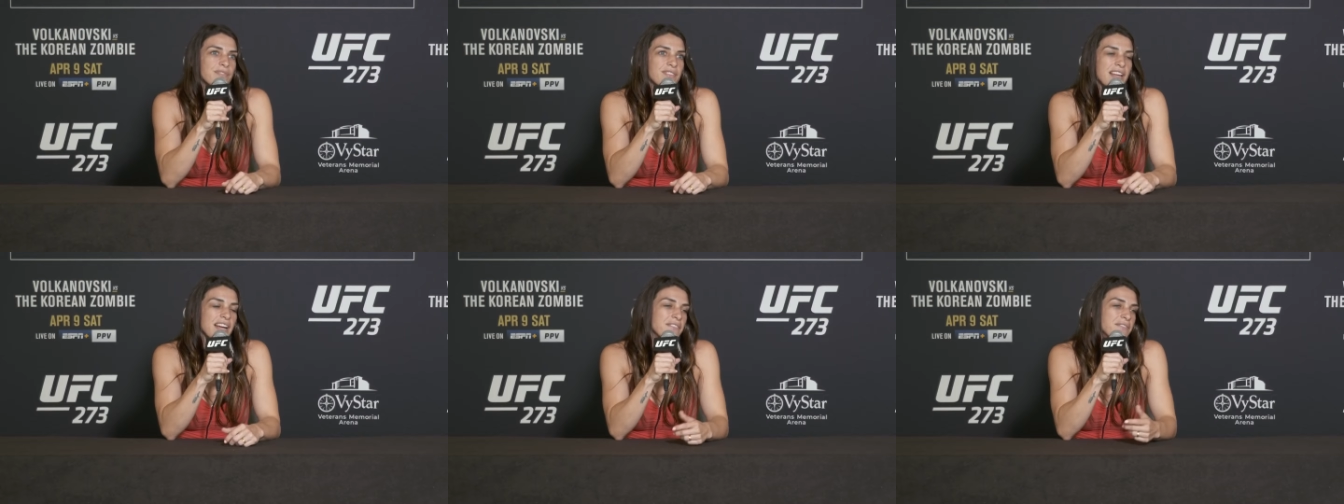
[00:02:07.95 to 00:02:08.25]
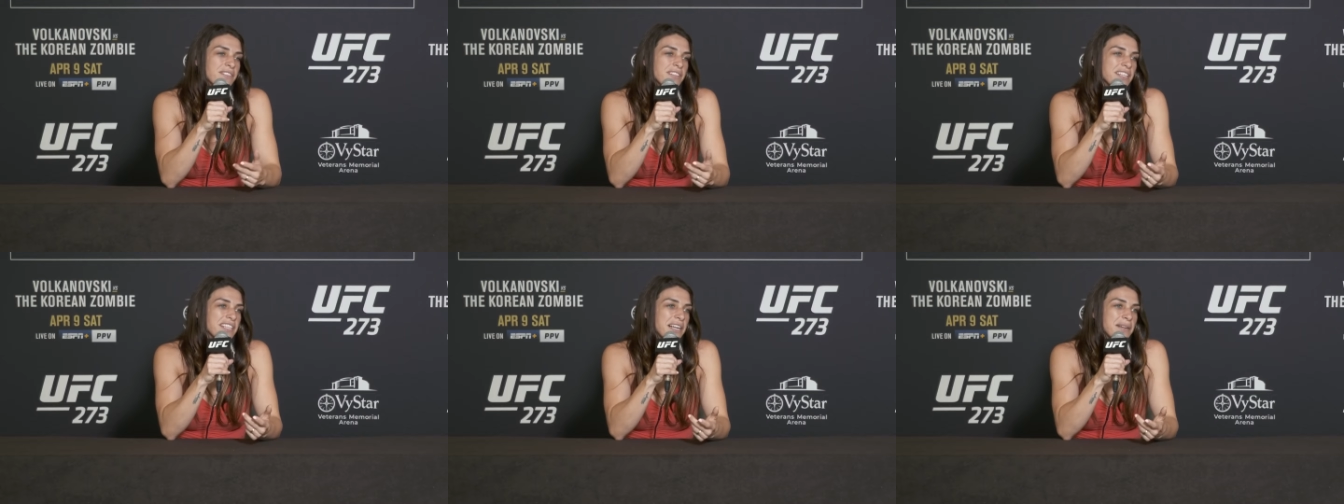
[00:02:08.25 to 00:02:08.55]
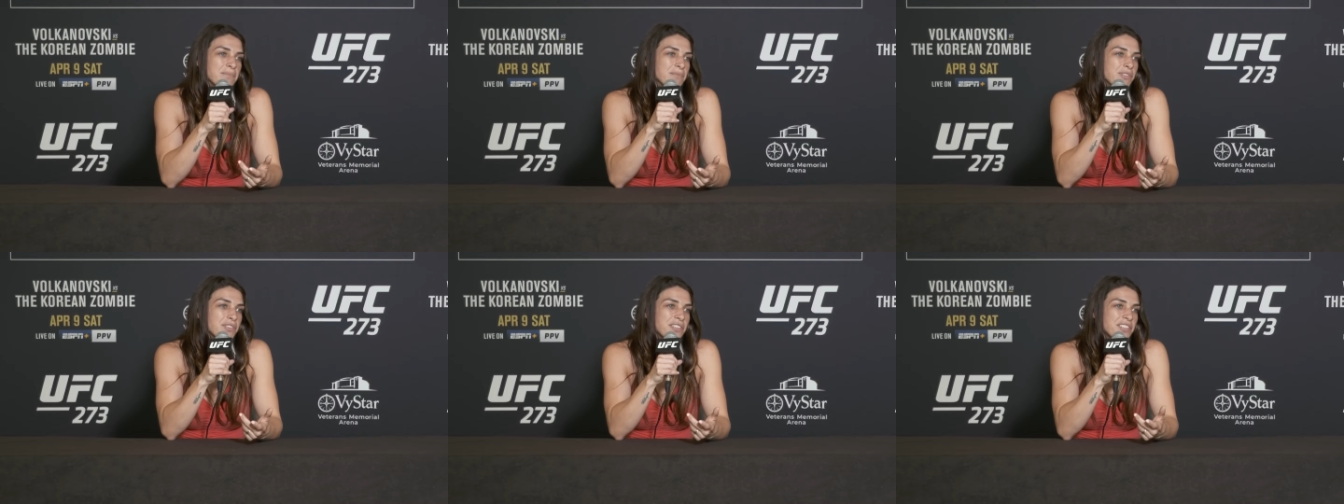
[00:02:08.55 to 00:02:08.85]
I feel like
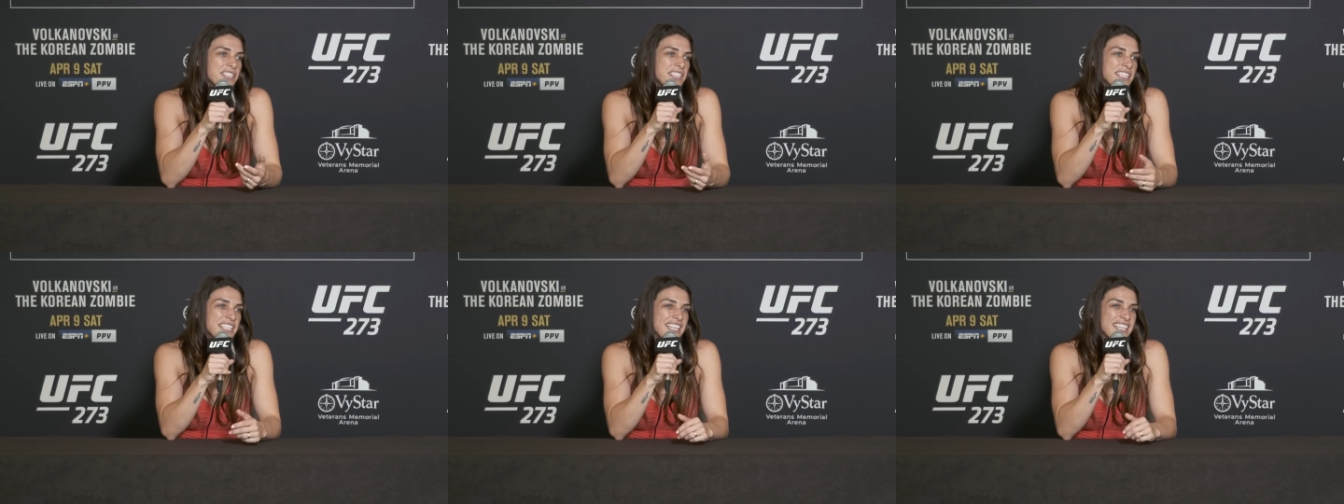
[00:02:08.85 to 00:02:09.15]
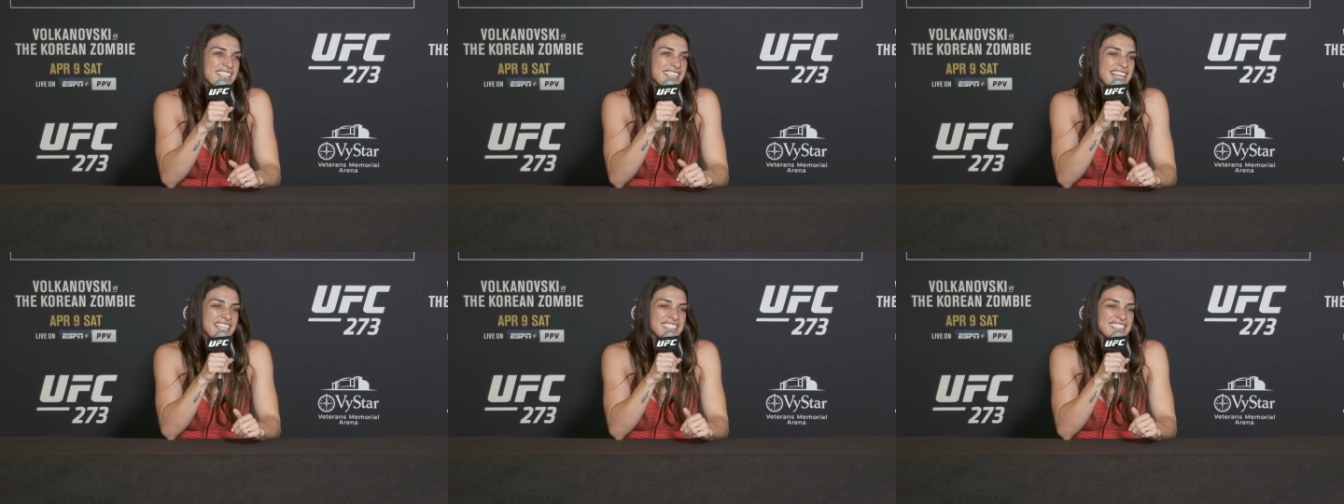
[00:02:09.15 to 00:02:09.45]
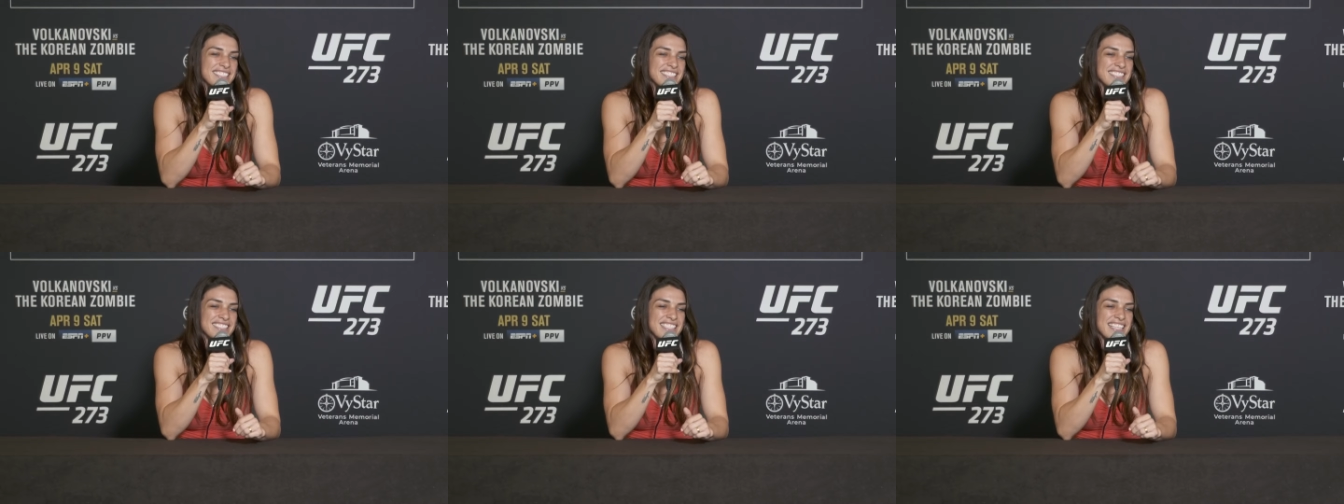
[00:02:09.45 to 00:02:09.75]
I'm learning, and
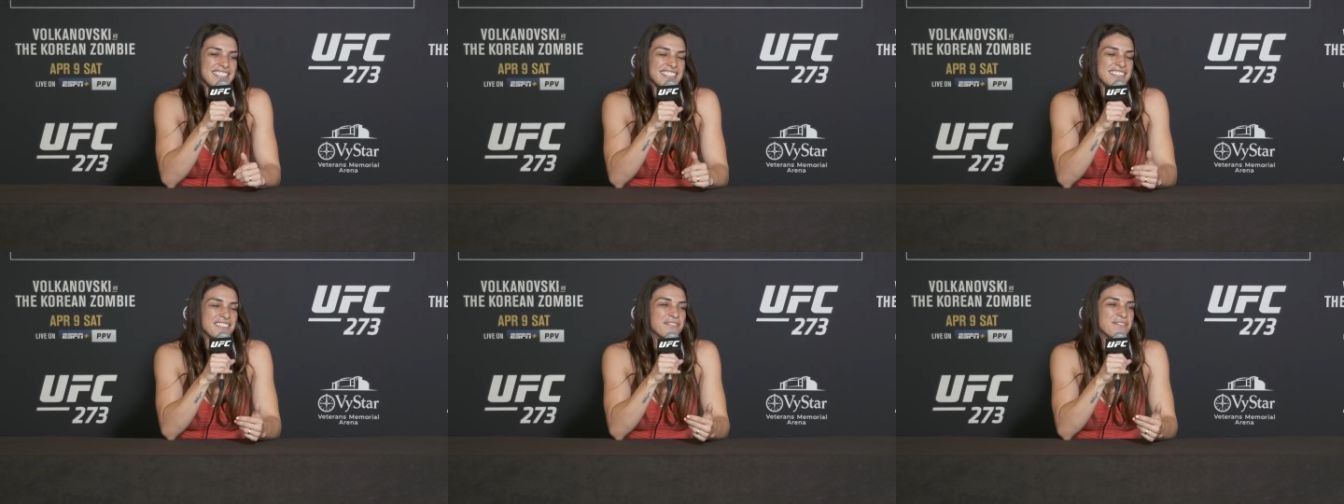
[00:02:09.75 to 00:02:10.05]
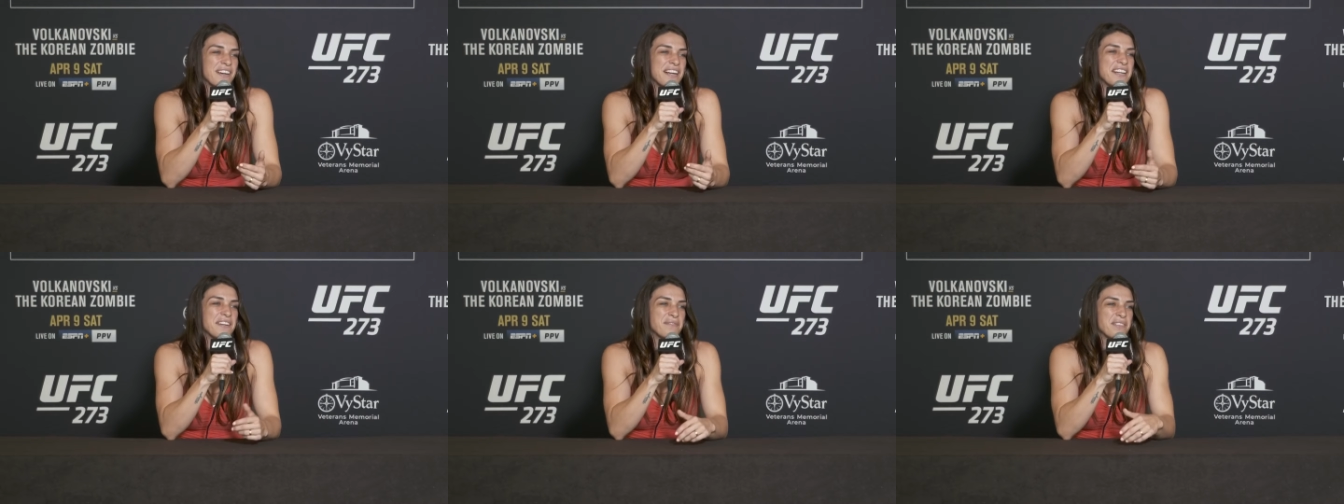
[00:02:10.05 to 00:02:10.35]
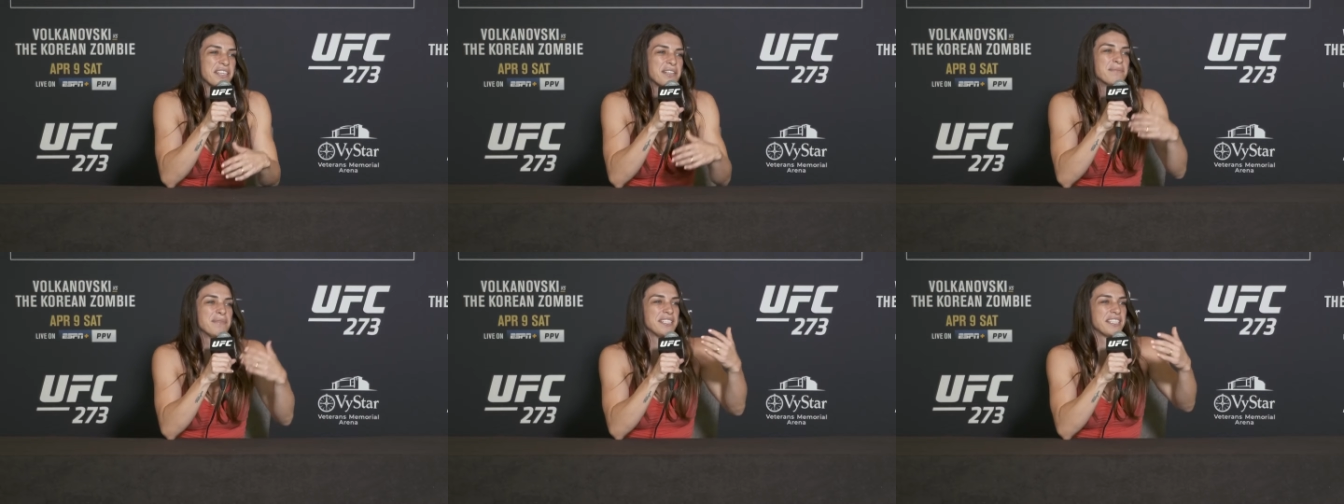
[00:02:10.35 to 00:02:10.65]
that's that's the fight I'm
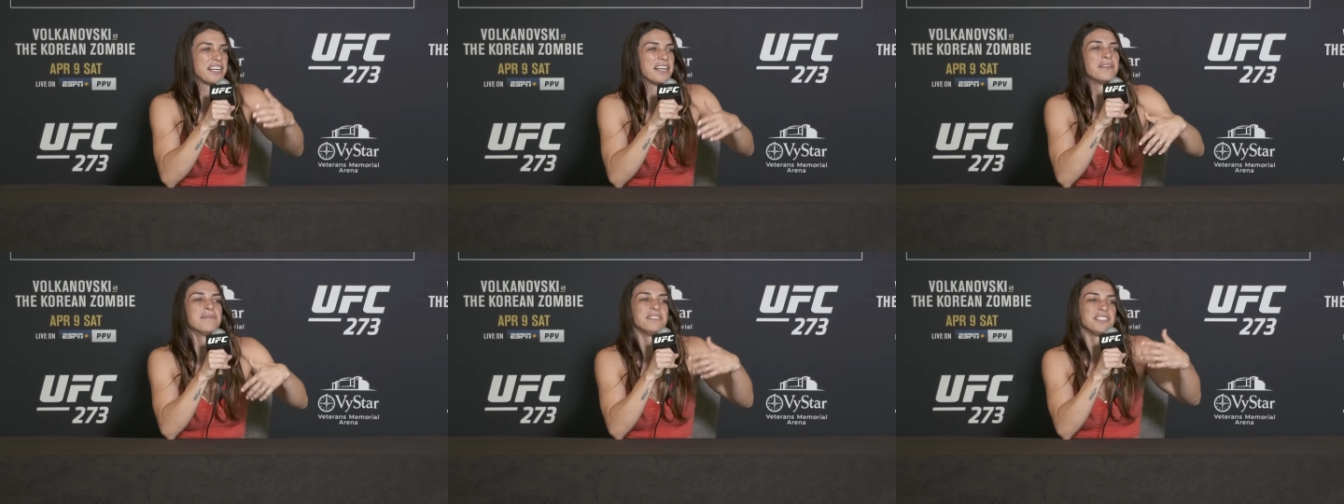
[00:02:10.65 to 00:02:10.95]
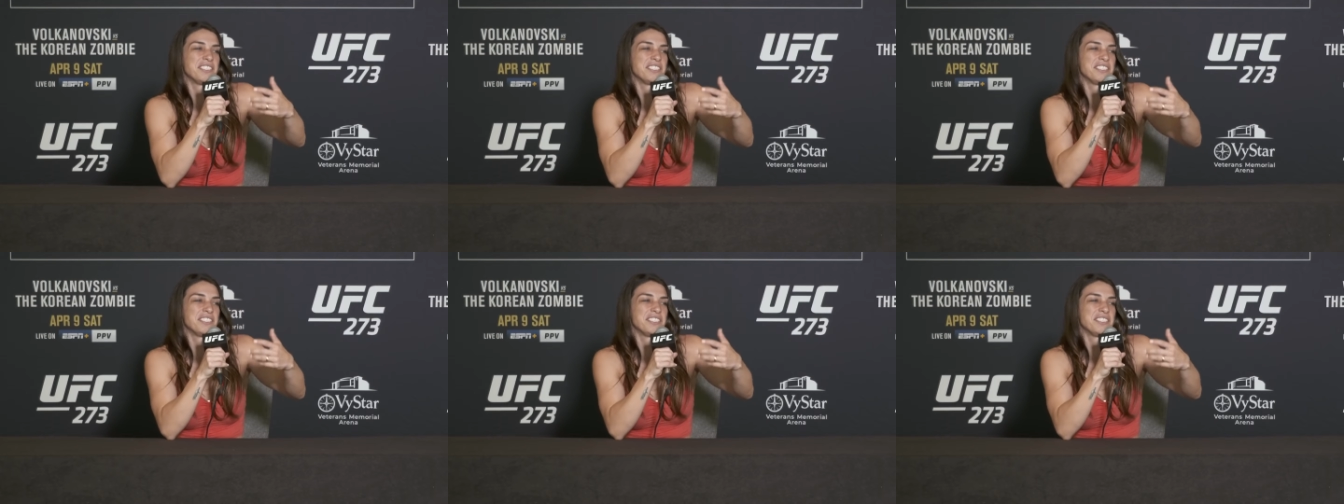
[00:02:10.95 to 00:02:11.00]
going to become.